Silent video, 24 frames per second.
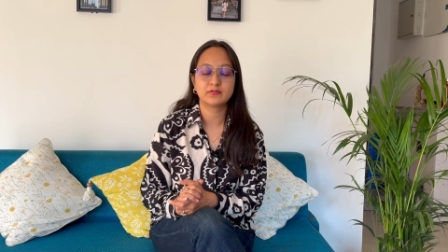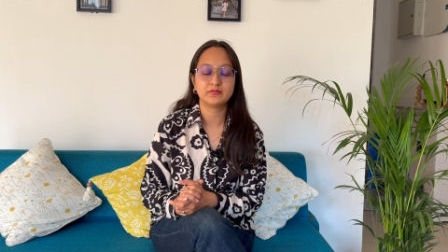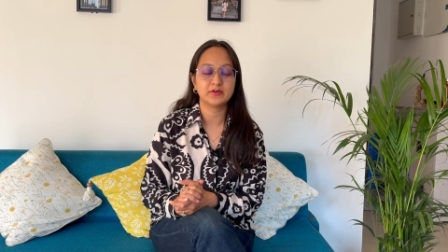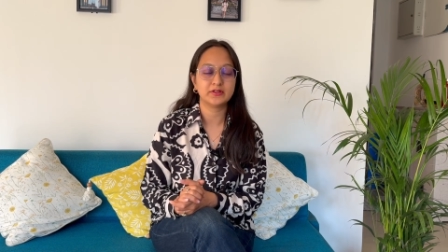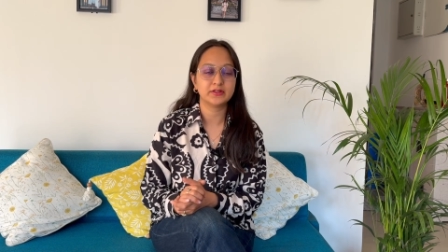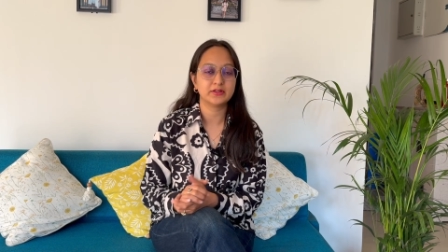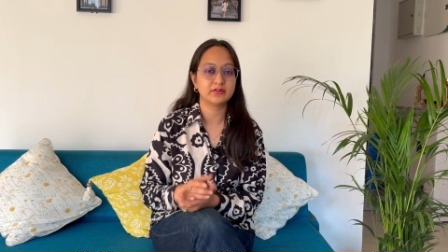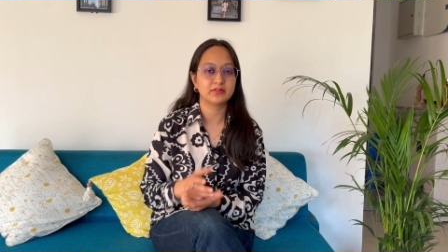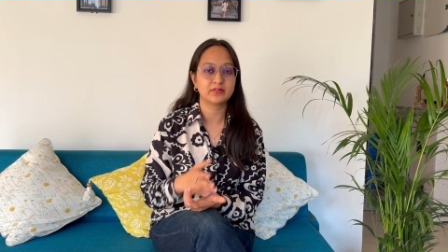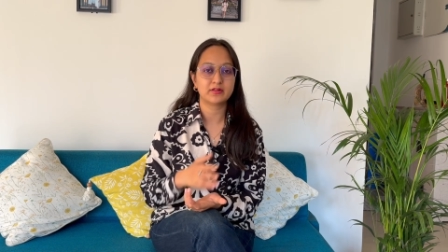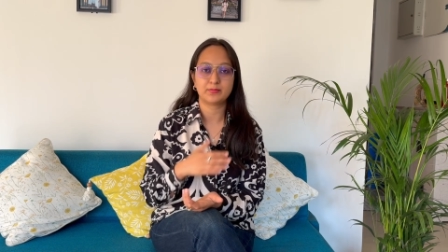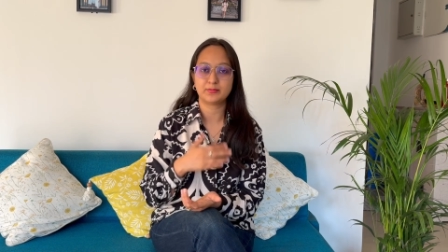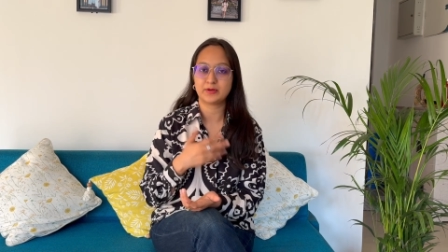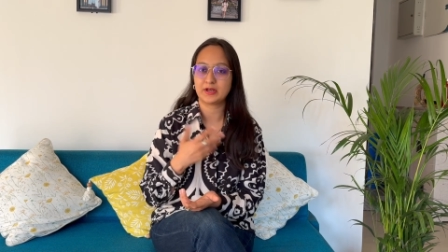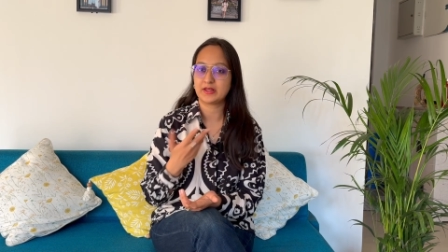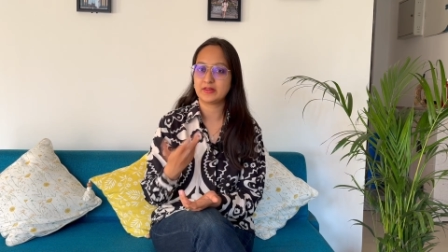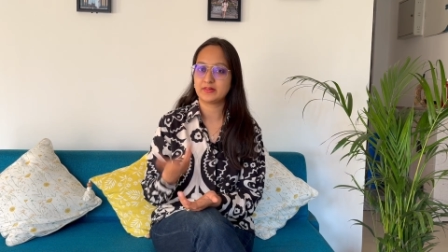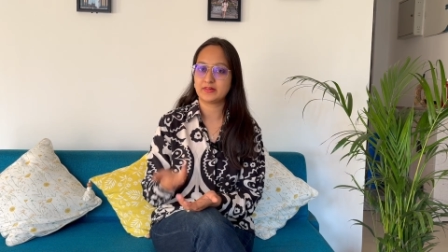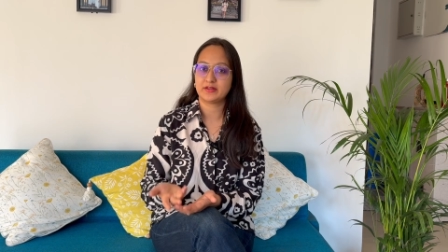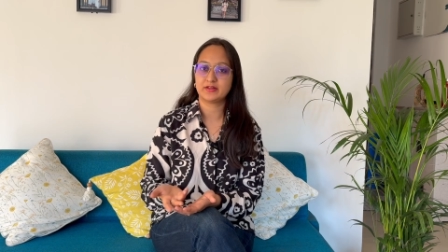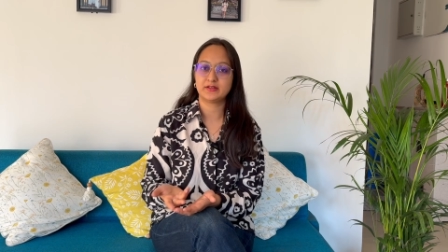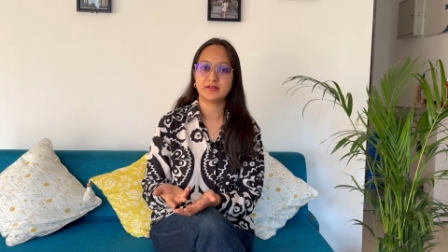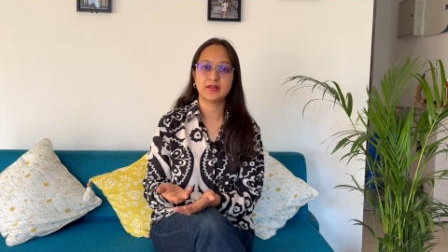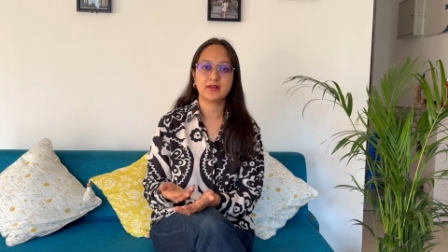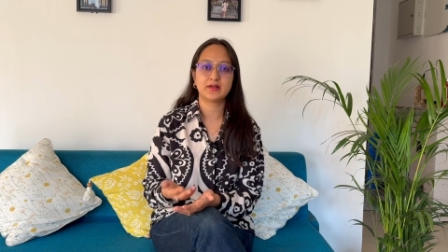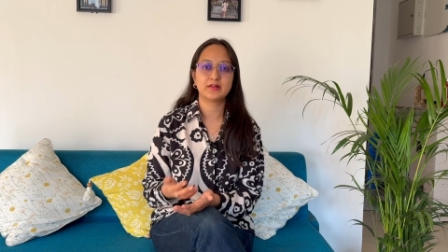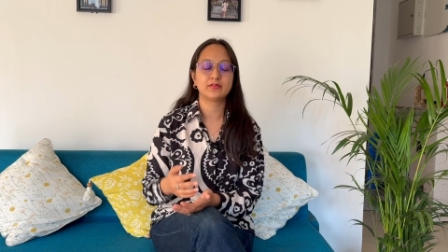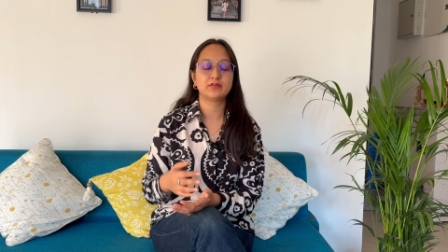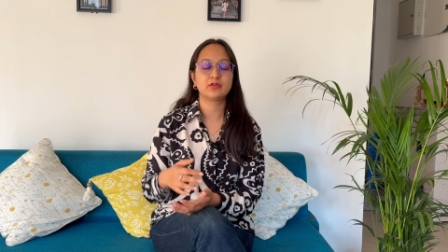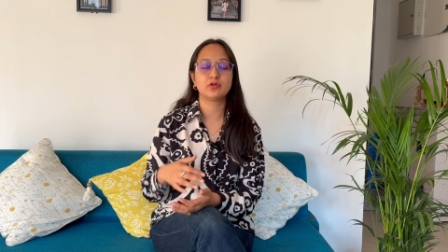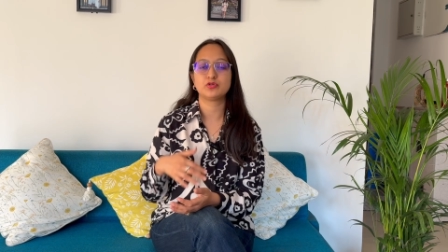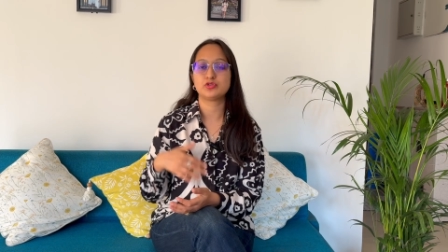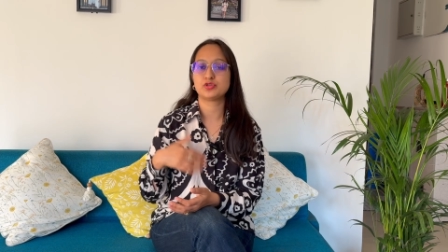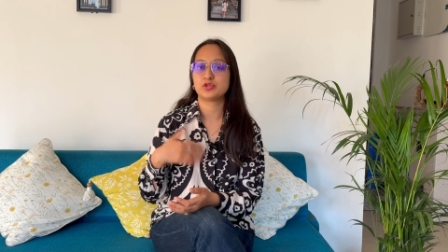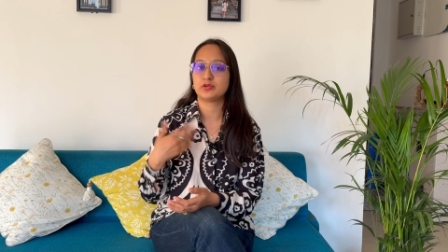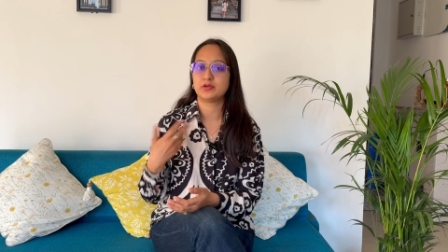whether summarizing text
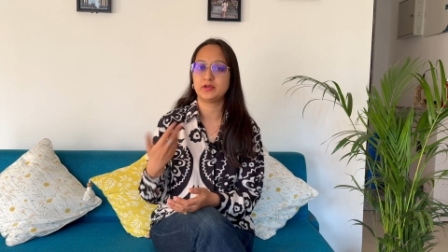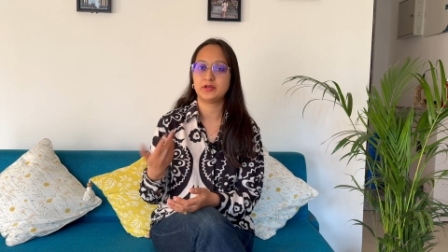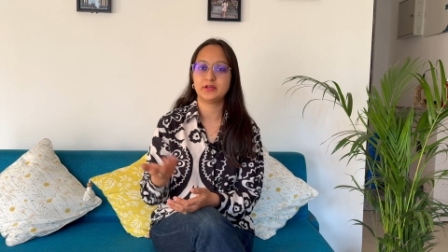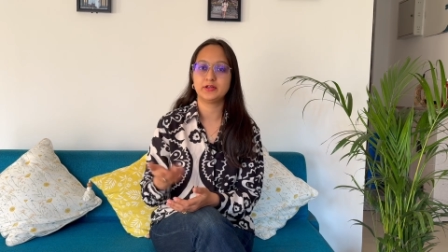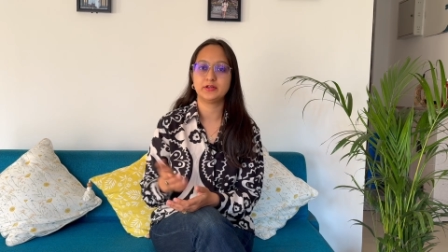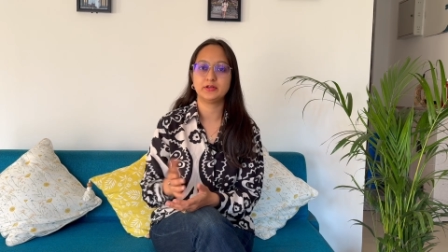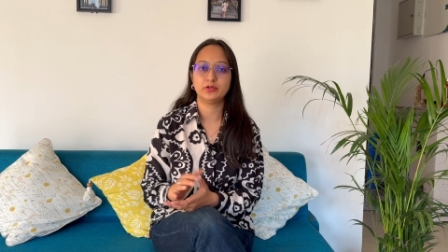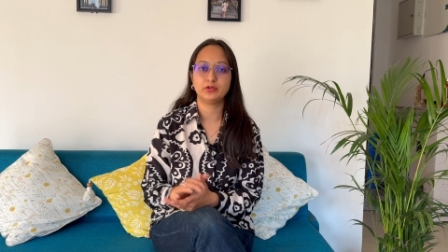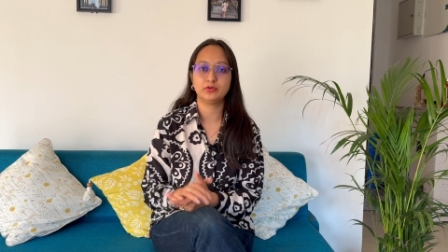or generating